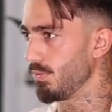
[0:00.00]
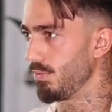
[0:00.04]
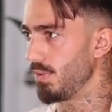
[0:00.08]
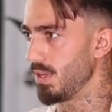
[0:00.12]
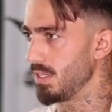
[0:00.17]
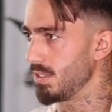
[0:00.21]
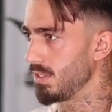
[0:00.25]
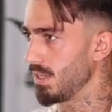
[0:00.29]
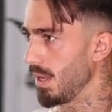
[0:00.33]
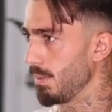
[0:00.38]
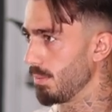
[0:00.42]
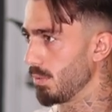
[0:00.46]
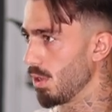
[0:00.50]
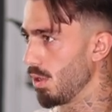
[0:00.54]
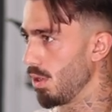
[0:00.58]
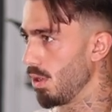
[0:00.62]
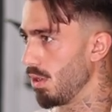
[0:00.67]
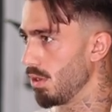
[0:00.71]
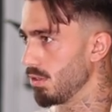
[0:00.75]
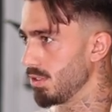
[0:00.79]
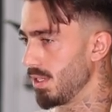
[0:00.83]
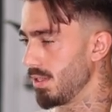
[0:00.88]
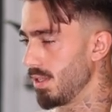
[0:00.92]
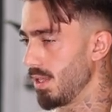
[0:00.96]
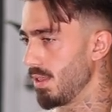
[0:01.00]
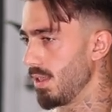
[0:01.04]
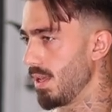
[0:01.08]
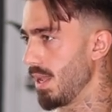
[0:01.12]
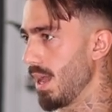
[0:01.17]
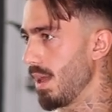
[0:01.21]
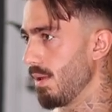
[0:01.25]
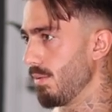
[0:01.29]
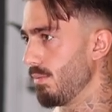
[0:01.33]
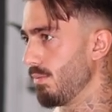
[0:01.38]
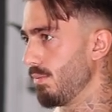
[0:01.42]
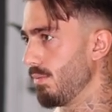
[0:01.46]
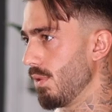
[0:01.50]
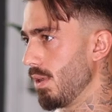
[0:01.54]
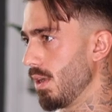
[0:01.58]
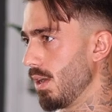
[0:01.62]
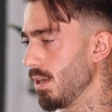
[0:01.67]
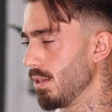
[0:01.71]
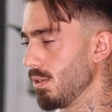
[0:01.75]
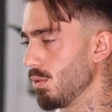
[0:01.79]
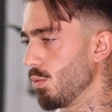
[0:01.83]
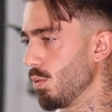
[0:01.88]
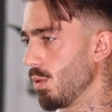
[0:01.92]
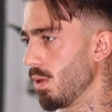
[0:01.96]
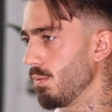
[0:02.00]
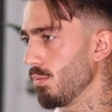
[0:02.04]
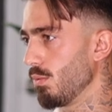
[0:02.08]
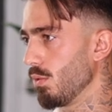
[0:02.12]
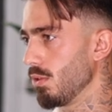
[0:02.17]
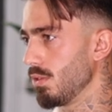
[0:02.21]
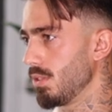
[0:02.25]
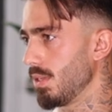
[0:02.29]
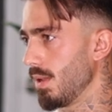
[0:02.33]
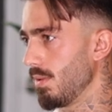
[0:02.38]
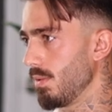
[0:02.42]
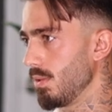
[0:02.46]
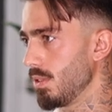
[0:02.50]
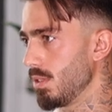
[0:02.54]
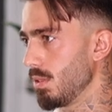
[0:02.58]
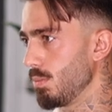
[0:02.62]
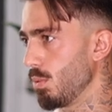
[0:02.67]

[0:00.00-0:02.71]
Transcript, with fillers: FaceTime calls, and then they have 24/7